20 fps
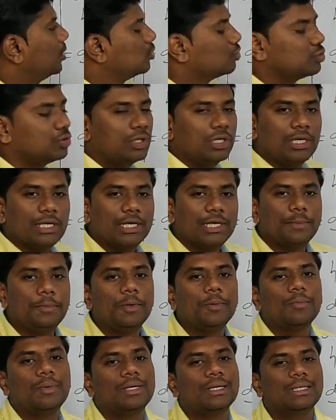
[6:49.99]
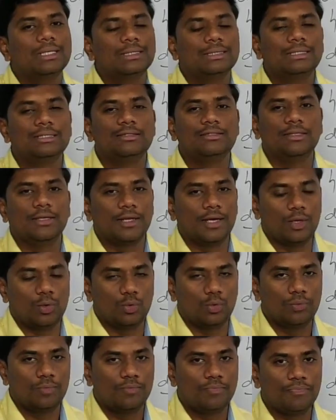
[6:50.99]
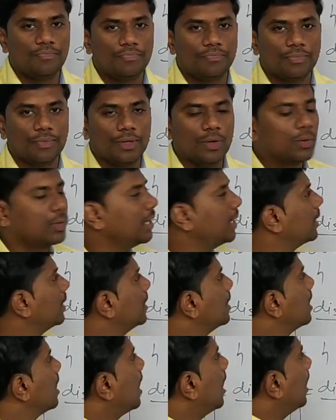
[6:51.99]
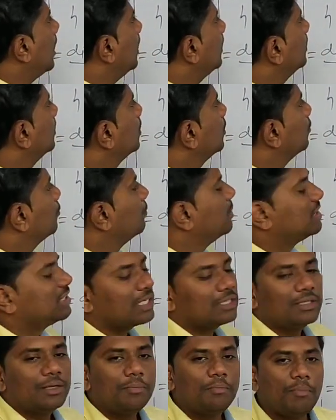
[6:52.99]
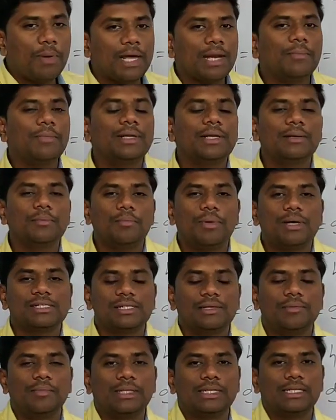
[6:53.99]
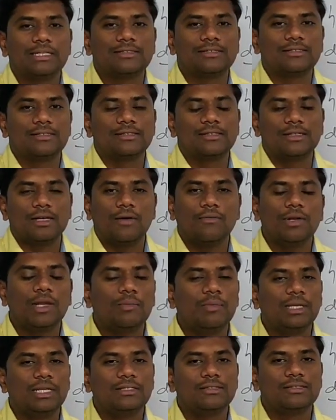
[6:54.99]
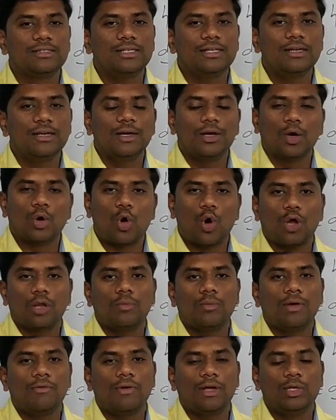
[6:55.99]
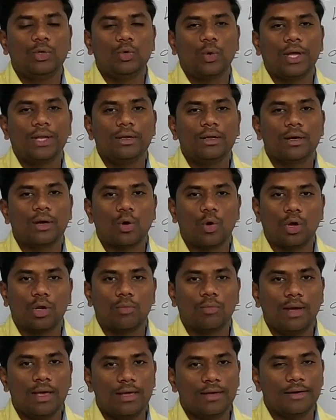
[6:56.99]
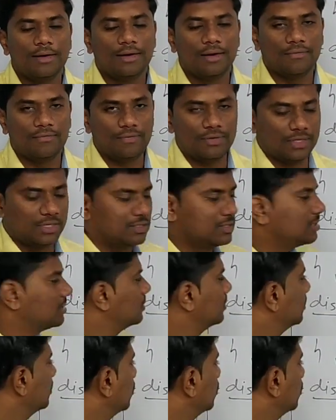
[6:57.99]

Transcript: You should remember this scenario. Okay. And which are the parameter passing methods available in C? Call by value and call by reference.